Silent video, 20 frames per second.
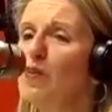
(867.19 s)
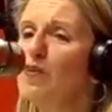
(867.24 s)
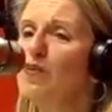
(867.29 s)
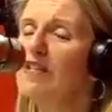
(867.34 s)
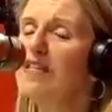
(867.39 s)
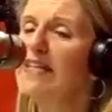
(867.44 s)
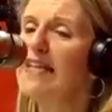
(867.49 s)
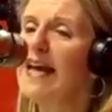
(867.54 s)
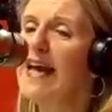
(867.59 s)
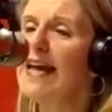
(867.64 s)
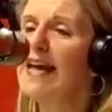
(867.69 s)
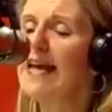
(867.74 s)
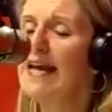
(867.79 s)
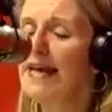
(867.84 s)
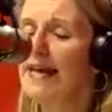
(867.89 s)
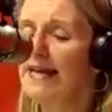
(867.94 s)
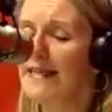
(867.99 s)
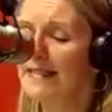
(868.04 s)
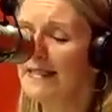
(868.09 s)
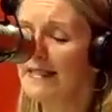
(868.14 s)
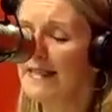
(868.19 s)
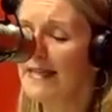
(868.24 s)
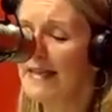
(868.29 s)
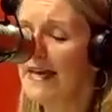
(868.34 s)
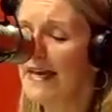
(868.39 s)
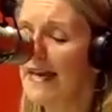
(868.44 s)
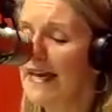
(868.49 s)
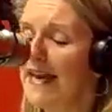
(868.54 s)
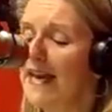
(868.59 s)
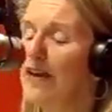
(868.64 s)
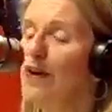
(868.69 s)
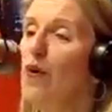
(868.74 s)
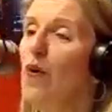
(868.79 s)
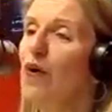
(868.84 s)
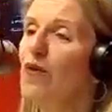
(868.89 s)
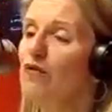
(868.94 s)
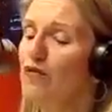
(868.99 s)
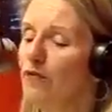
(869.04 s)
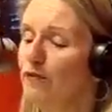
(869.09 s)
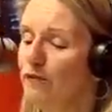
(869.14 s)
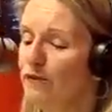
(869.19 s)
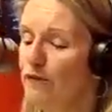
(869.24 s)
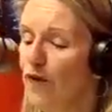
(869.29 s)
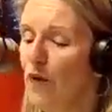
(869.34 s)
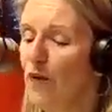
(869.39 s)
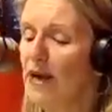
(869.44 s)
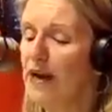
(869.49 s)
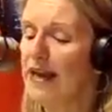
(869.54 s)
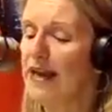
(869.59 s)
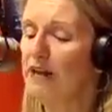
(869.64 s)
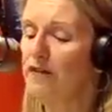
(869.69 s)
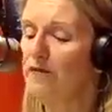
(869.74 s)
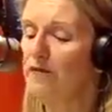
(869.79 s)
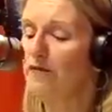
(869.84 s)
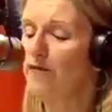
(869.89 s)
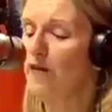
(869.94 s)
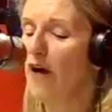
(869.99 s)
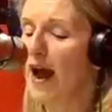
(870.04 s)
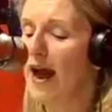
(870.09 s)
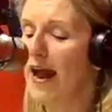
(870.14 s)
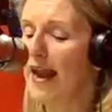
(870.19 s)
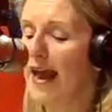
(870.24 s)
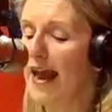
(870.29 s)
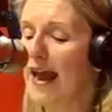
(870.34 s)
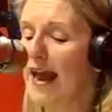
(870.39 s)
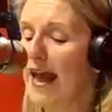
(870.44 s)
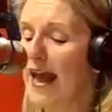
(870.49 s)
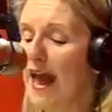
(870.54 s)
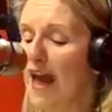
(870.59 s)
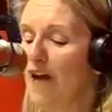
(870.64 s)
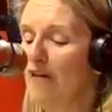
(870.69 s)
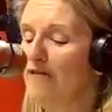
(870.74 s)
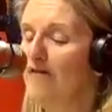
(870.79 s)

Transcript: today is the inaugural Phone-In Friday